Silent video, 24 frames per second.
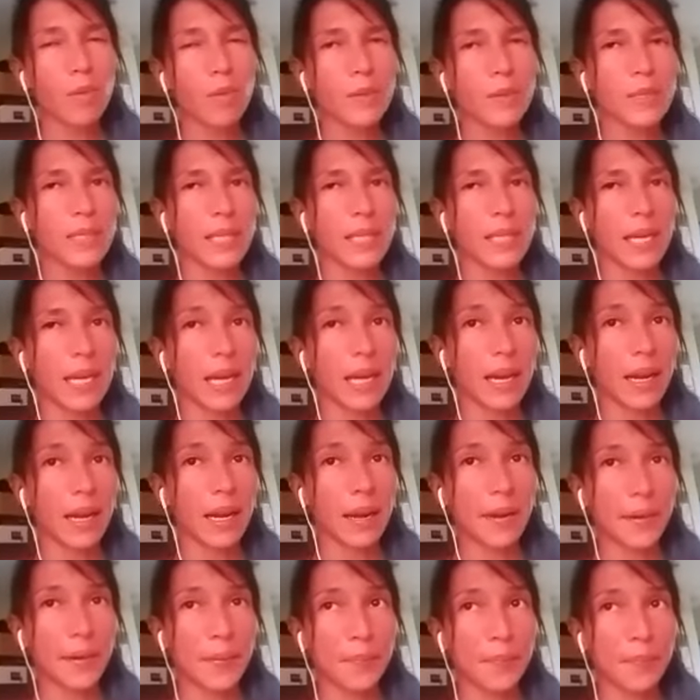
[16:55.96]
say
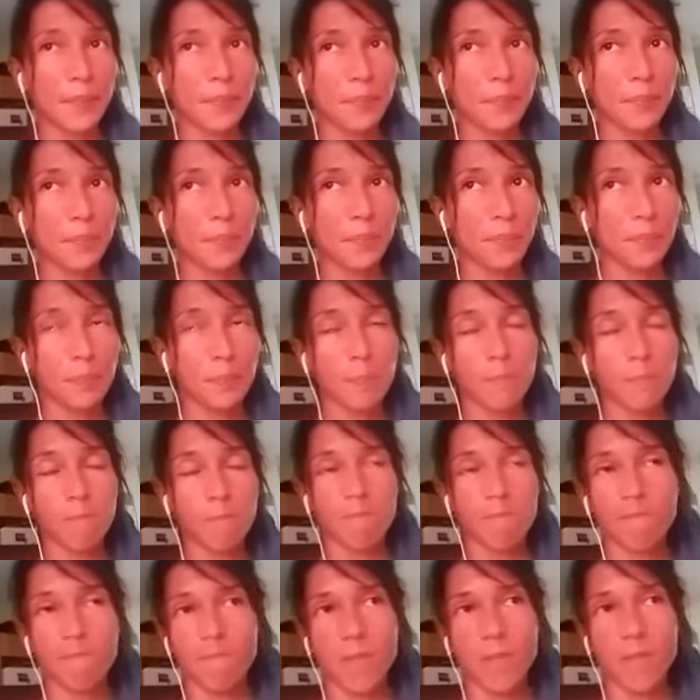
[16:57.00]
like,
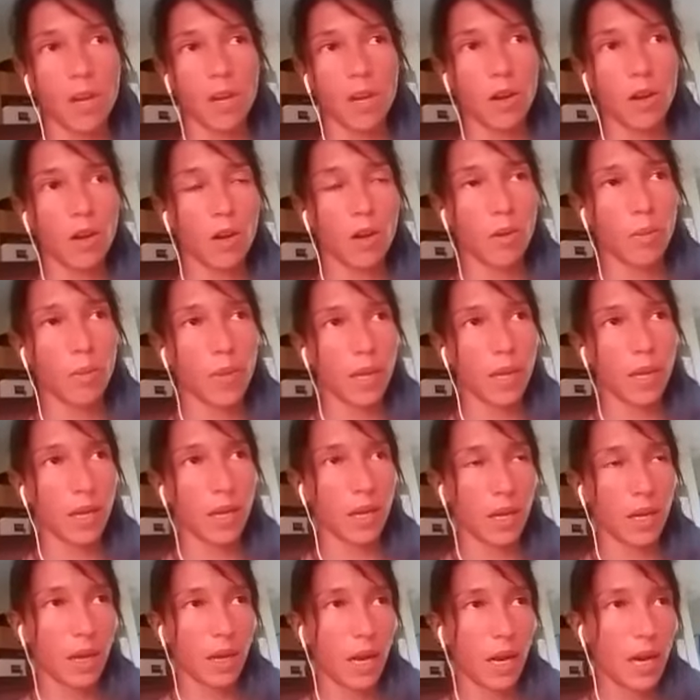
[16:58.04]
no,
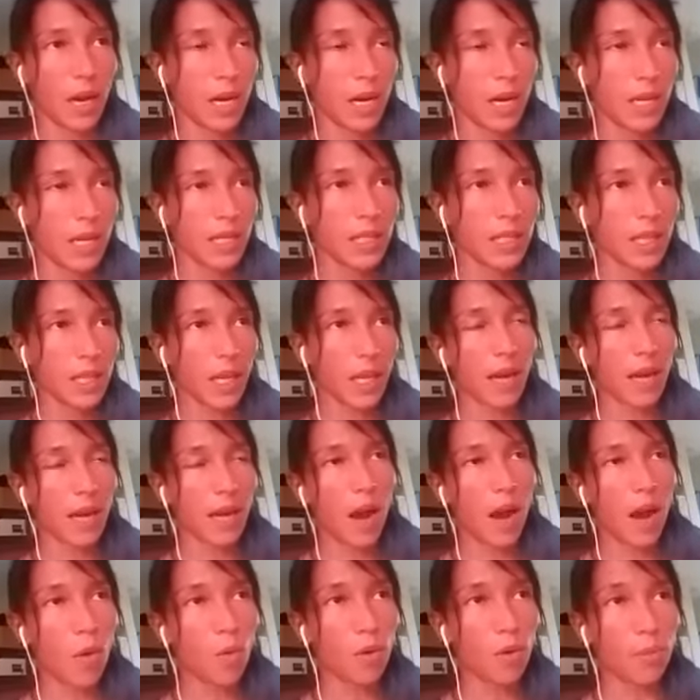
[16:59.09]
at least an
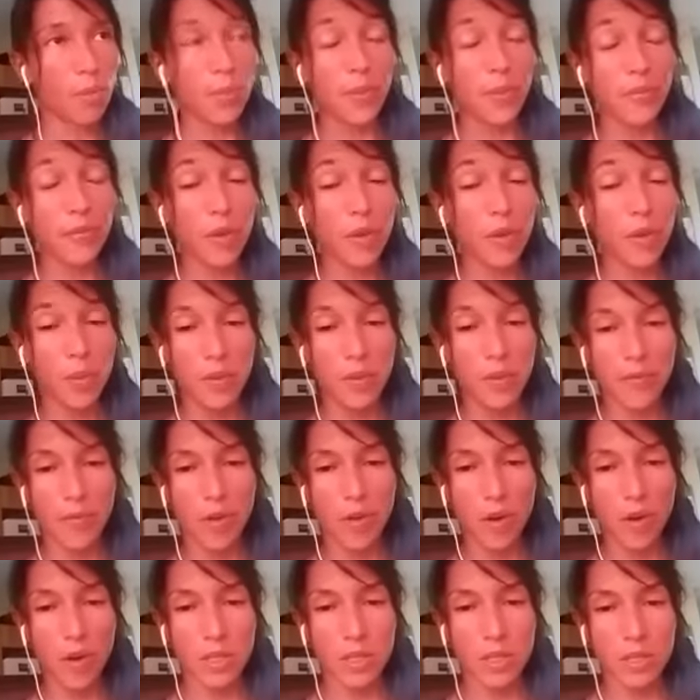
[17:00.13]
hour
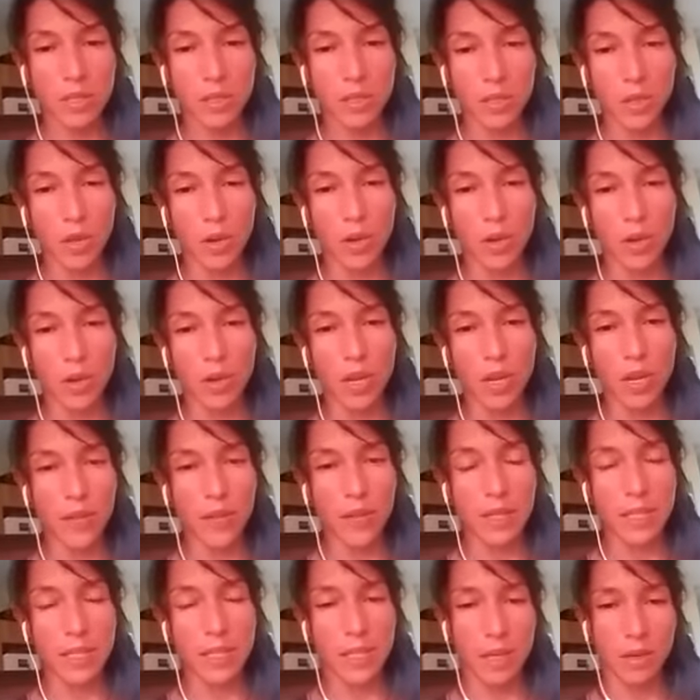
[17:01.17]
before, so you give
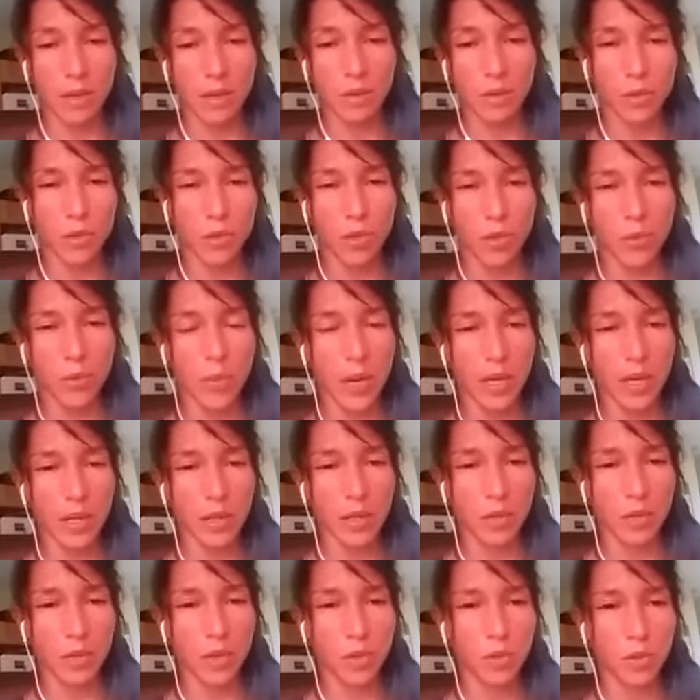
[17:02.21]
the time to your
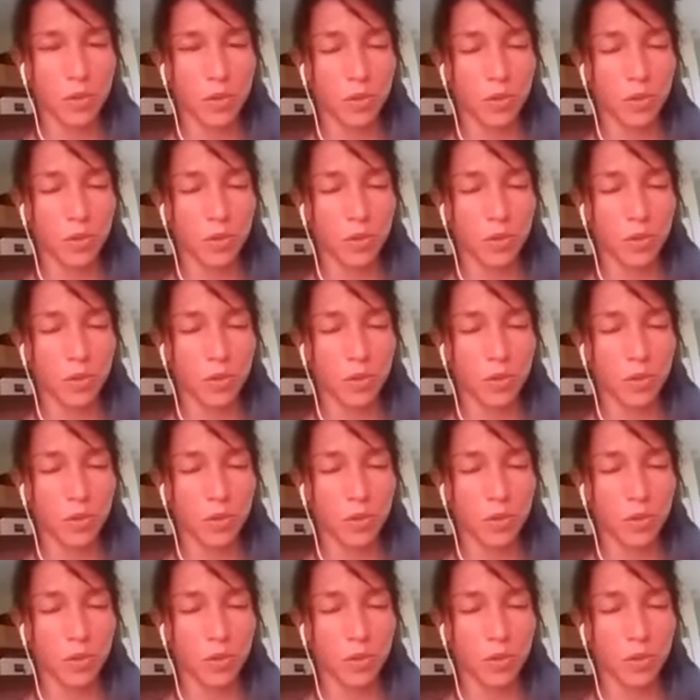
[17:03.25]
body, to